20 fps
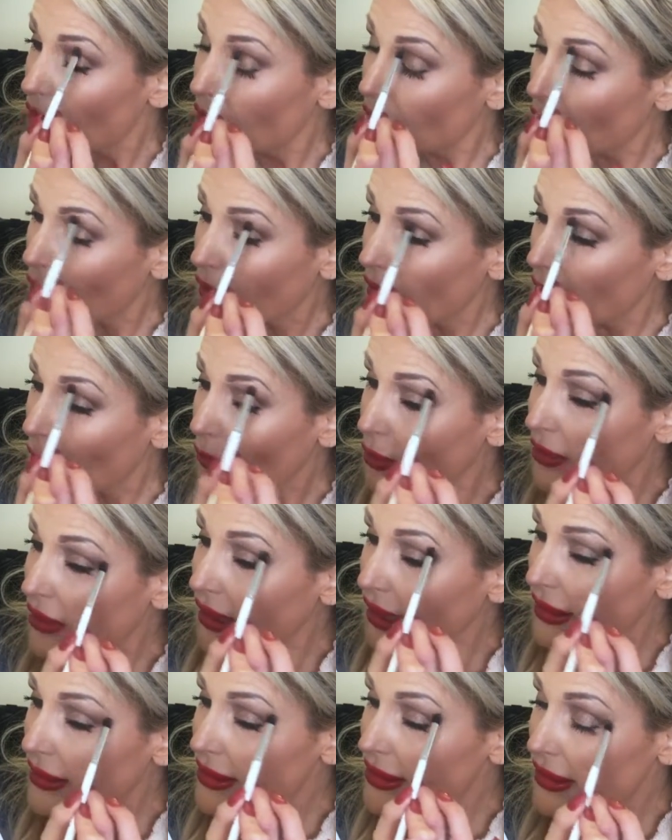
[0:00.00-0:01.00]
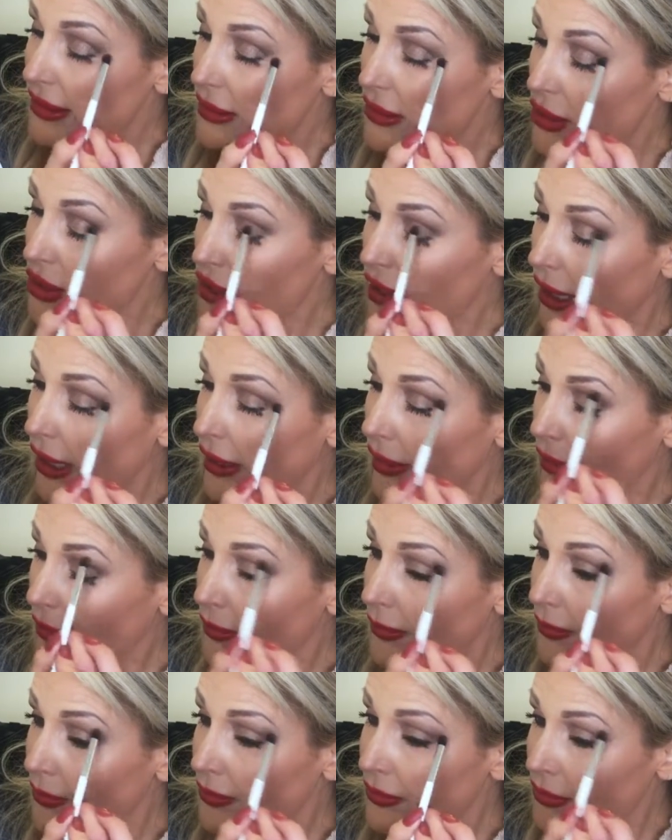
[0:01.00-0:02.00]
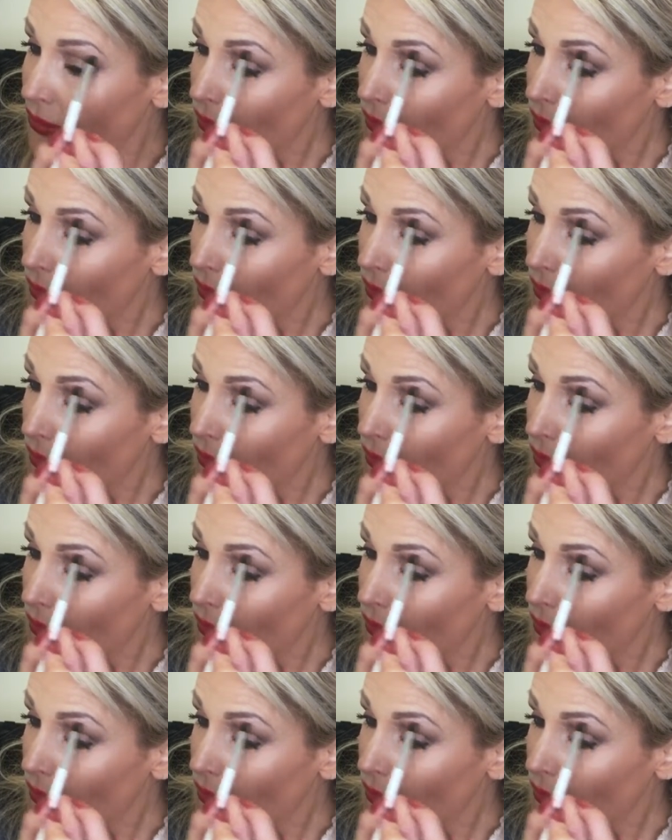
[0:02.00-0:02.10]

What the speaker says: your blending shade,